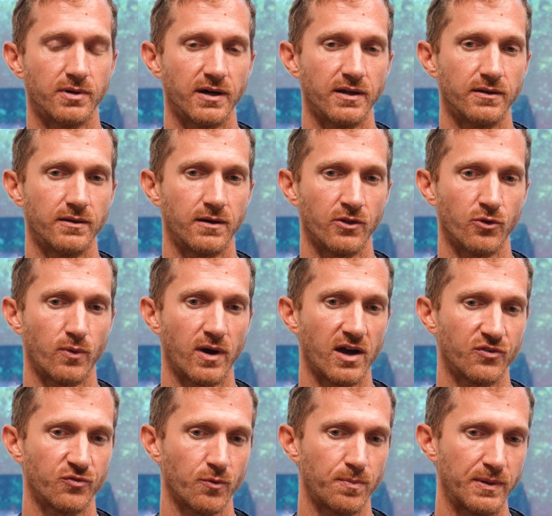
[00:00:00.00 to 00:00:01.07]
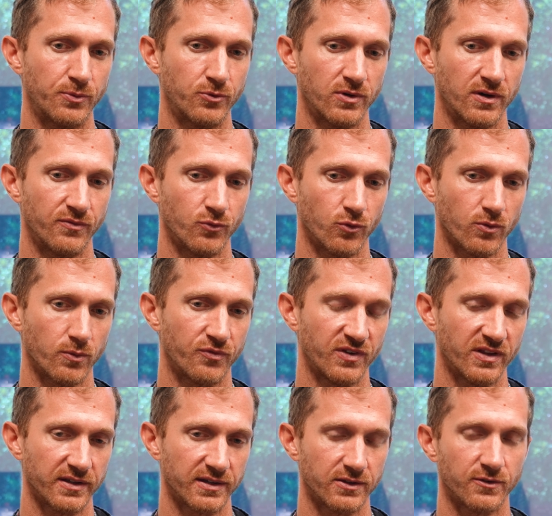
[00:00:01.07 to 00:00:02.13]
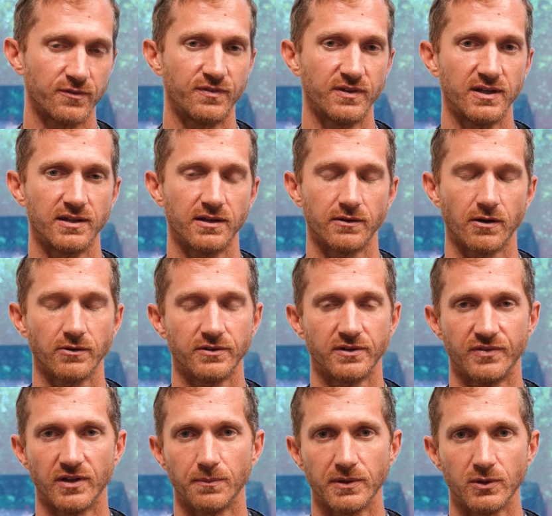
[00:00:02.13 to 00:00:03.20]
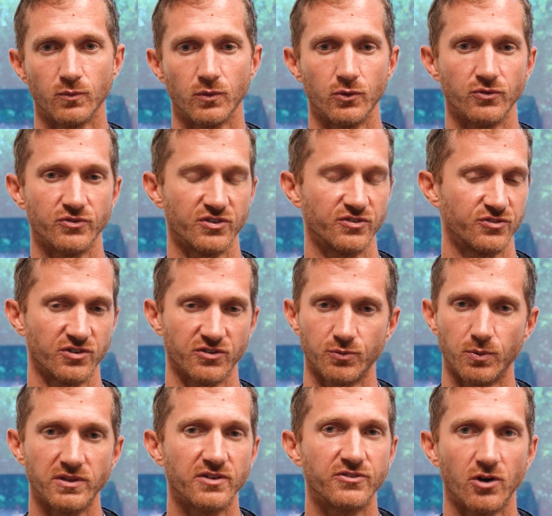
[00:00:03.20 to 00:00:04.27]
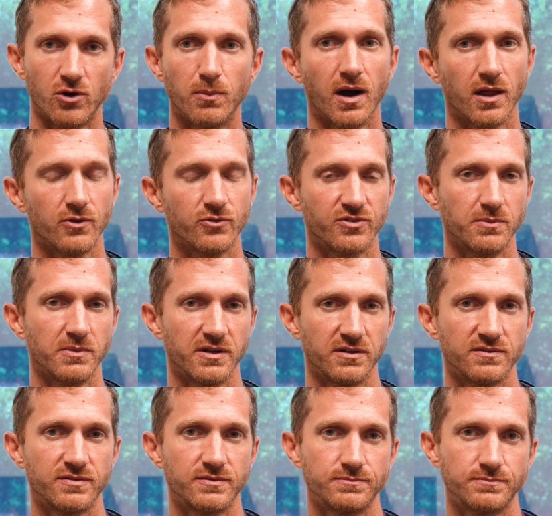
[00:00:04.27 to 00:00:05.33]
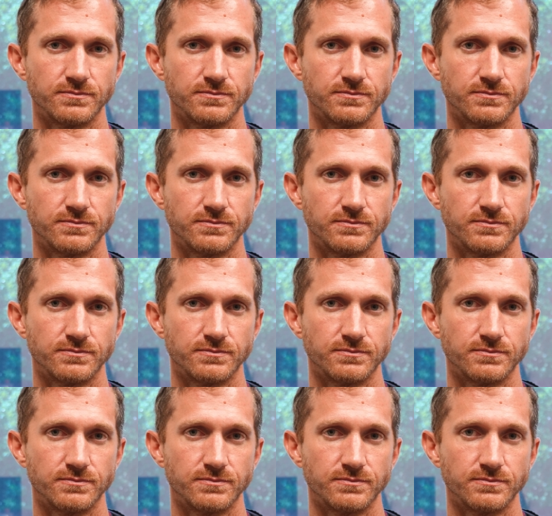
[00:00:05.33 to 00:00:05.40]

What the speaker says: but otherwise for people who have normal feeling in their feet and aren't developing wounds, it's just when the toe bothers them enough.